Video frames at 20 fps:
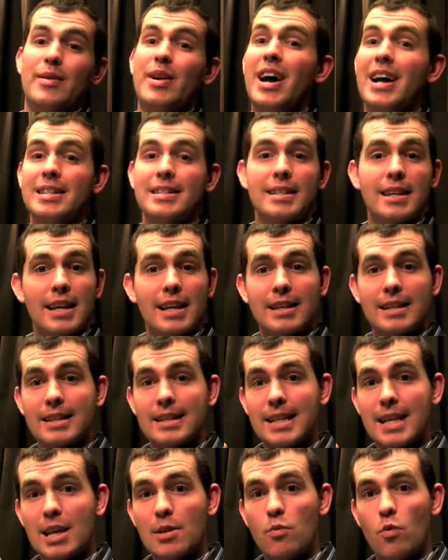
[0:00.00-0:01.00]
Not saying the
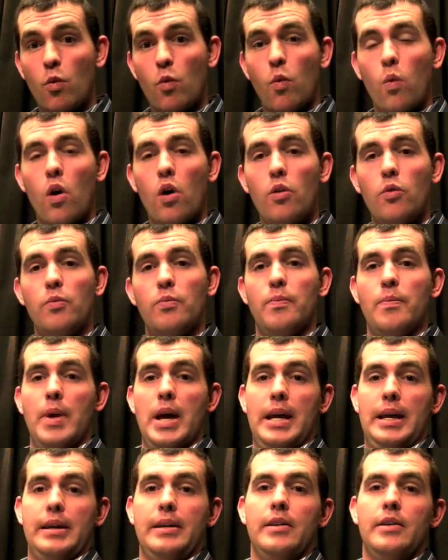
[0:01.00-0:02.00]
team won't
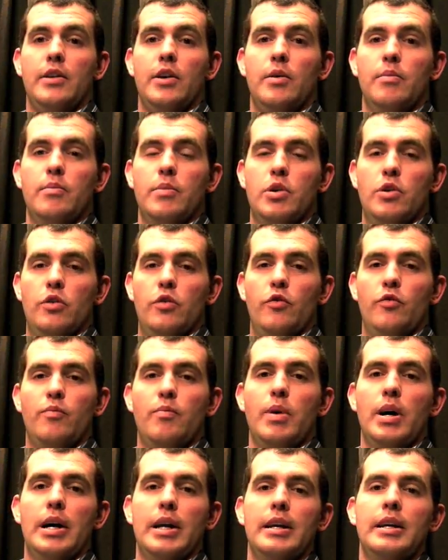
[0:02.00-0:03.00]
make a move,
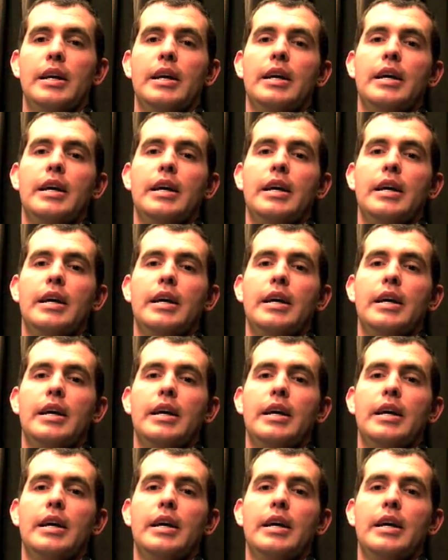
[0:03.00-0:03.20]
but